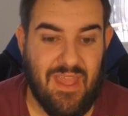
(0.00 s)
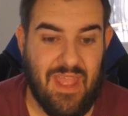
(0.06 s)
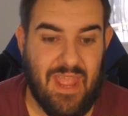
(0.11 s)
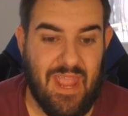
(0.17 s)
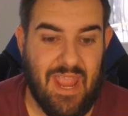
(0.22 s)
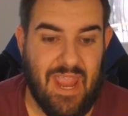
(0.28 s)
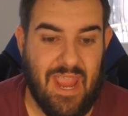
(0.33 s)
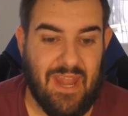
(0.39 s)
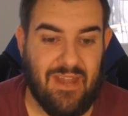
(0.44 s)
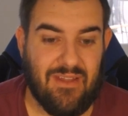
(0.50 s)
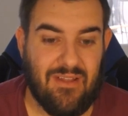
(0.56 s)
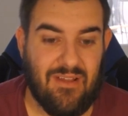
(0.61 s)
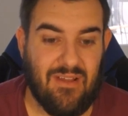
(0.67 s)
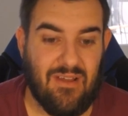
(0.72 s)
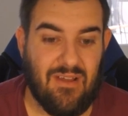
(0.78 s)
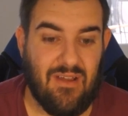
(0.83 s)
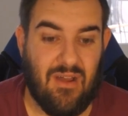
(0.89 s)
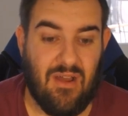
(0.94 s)
And
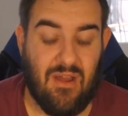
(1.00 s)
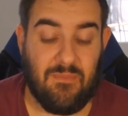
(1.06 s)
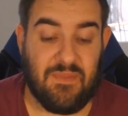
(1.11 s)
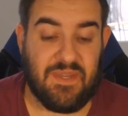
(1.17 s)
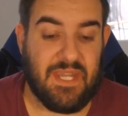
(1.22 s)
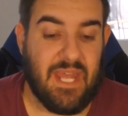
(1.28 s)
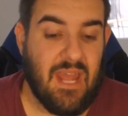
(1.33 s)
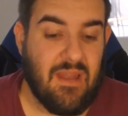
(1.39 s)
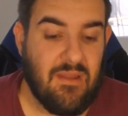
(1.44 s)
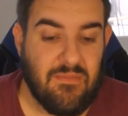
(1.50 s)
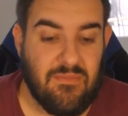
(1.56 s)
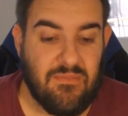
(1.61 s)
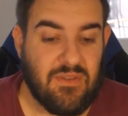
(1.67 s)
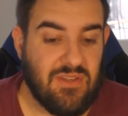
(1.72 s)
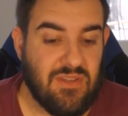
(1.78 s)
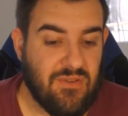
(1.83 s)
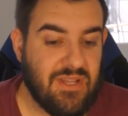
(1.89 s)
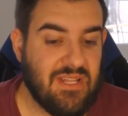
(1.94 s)
I'm
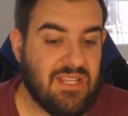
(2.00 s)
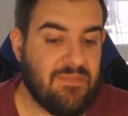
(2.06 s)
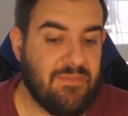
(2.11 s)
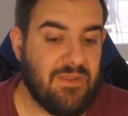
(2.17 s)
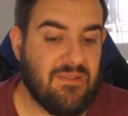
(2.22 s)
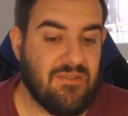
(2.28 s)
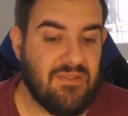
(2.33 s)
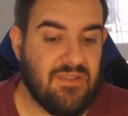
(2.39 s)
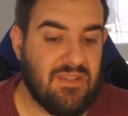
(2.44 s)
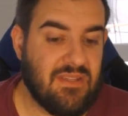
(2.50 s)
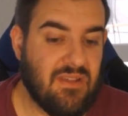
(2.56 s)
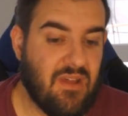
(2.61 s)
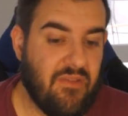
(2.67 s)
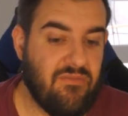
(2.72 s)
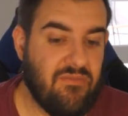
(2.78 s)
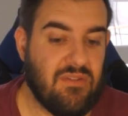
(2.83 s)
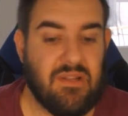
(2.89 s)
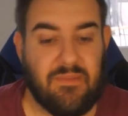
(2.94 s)
sad doing this because
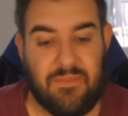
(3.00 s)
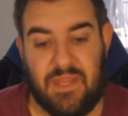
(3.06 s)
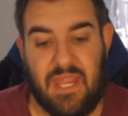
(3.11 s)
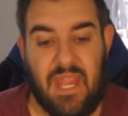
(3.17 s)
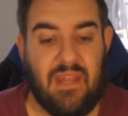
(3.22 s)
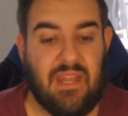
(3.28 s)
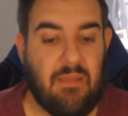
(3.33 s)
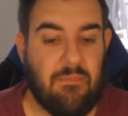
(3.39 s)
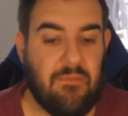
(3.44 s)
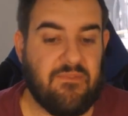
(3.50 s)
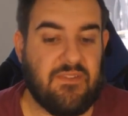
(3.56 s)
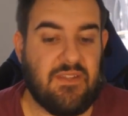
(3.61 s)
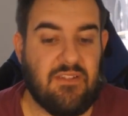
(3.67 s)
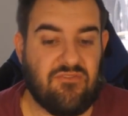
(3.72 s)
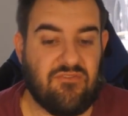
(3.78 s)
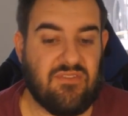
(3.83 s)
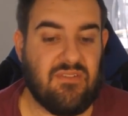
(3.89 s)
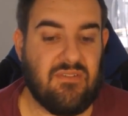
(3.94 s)
I've looked up TheKingNappy for
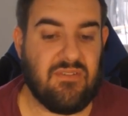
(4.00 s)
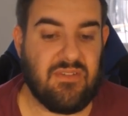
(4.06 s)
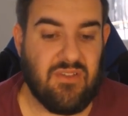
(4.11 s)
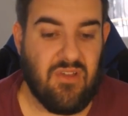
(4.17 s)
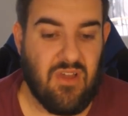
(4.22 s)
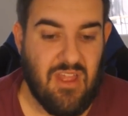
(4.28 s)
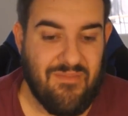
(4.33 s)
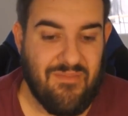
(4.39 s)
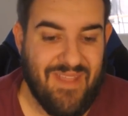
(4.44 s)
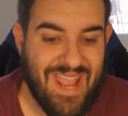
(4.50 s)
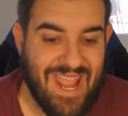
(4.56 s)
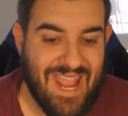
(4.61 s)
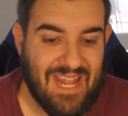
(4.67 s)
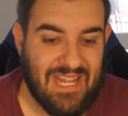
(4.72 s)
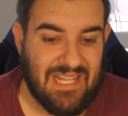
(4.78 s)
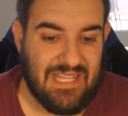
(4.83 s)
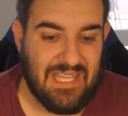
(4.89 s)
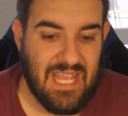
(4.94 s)
such a long time,
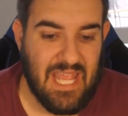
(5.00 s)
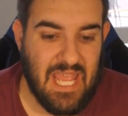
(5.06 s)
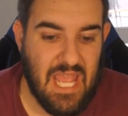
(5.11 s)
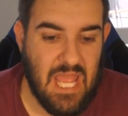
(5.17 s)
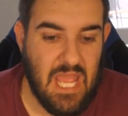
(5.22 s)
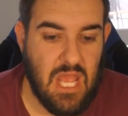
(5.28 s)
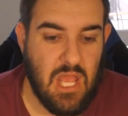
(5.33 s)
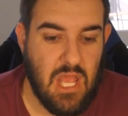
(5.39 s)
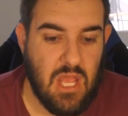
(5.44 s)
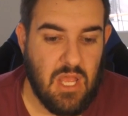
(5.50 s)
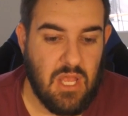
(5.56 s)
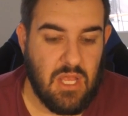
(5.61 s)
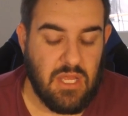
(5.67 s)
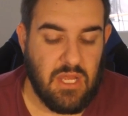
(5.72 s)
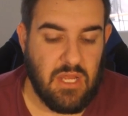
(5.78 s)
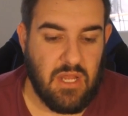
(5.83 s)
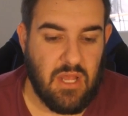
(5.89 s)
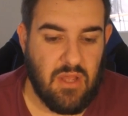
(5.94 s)
and,
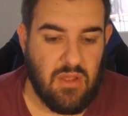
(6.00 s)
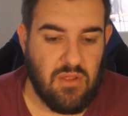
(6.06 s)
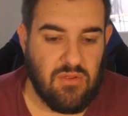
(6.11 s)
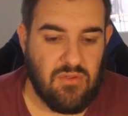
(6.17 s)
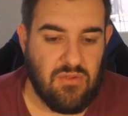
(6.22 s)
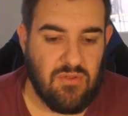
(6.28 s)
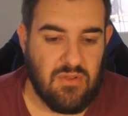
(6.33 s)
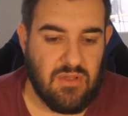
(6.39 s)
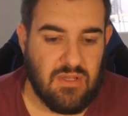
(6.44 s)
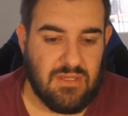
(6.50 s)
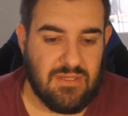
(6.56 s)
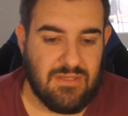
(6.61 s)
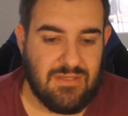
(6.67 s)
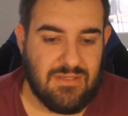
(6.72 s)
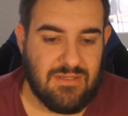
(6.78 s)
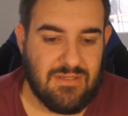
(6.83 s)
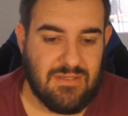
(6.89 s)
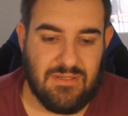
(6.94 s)
you know,
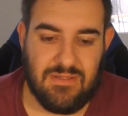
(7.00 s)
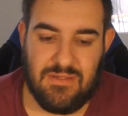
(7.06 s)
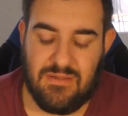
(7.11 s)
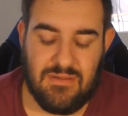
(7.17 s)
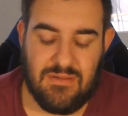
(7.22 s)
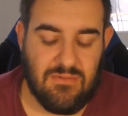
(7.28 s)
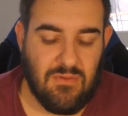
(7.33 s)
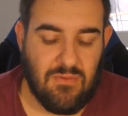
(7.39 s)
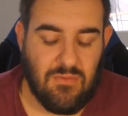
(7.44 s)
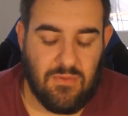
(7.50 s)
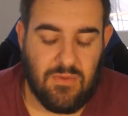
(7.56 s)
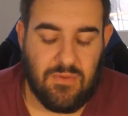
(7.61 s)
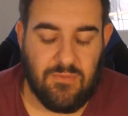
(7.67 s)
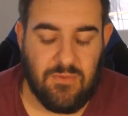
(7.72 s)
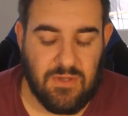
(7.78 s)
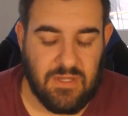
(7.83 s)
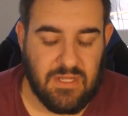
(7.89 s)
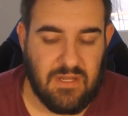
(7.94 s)

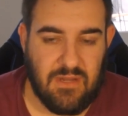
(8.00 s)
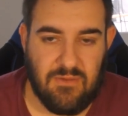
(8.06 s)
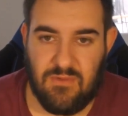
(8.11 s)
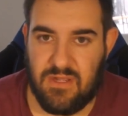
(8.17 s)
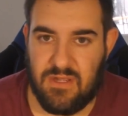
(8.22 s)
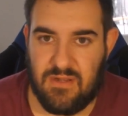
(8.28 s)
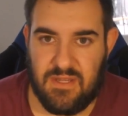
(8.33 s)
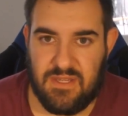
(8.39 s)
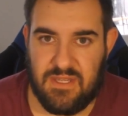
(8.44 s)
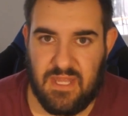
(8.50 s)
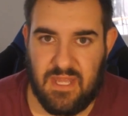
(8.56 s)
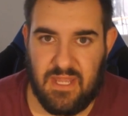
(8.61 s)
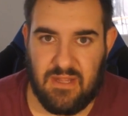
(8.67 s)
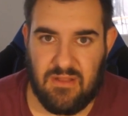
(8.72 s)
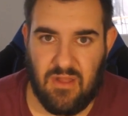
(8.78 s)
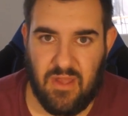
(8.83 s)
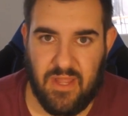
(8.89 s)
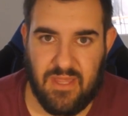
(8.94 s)
what can I say?
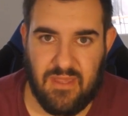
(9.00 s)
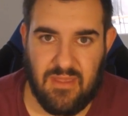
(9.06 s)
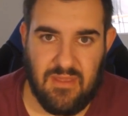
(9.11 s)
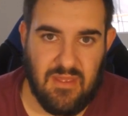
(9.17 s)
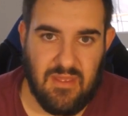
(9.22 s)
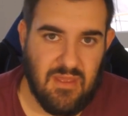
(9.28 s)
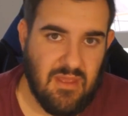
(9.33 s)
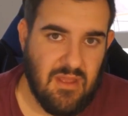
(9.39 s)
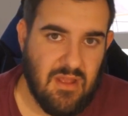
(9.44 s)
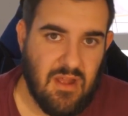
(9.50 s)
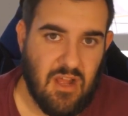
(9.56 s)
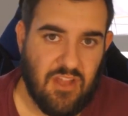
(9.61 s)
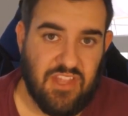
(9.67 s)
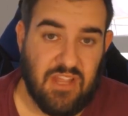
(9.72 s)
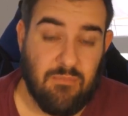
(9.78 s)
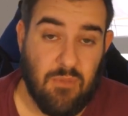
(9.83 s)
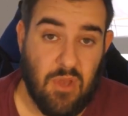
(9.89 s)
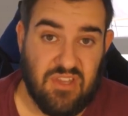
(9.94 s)
Like, I
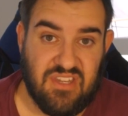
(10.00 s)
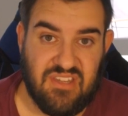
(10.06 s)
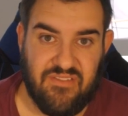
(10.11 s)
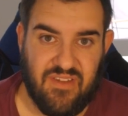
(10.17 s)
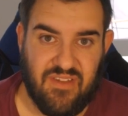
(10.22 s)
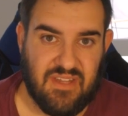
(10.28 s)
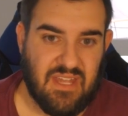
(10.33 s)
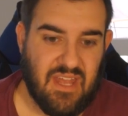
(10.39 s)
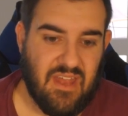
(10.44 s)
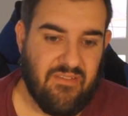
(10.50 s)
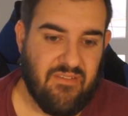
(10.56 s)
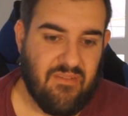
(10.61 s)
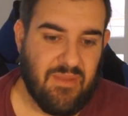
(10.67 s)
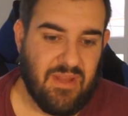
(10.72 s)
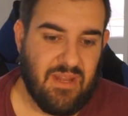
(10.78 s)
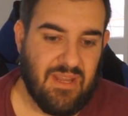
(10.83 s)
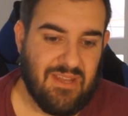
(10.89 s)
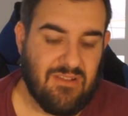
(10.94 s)
think most of us have. I
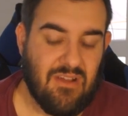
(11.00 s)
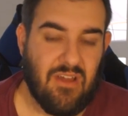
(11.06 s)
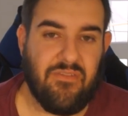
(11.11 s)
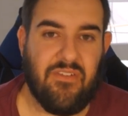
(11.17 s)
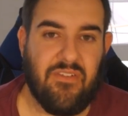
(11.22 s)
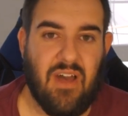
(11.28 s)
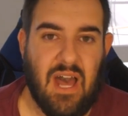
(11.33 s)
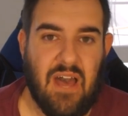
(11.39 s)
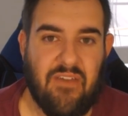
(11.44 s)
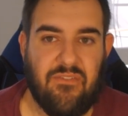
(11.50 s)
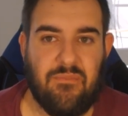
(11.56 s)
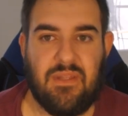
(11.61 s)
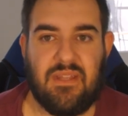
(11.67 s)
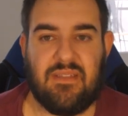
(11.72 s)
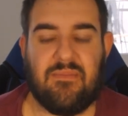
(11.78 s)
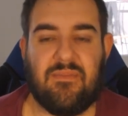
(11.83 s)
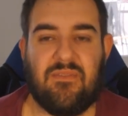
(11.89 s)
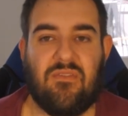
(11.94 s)
mean, he's got over
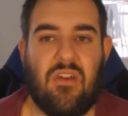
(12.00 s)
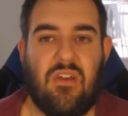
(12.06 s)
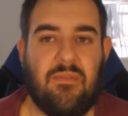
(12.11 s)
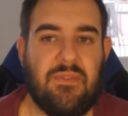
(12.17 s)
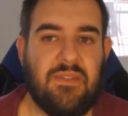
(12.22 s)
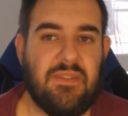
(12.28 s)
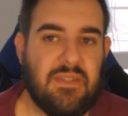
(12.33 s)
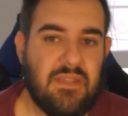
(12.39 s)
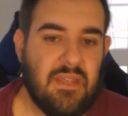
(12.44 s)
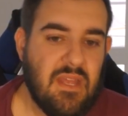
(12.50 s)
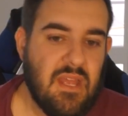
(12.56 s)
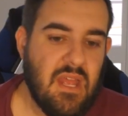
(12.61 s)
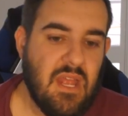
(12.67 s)
500,000 subscribers.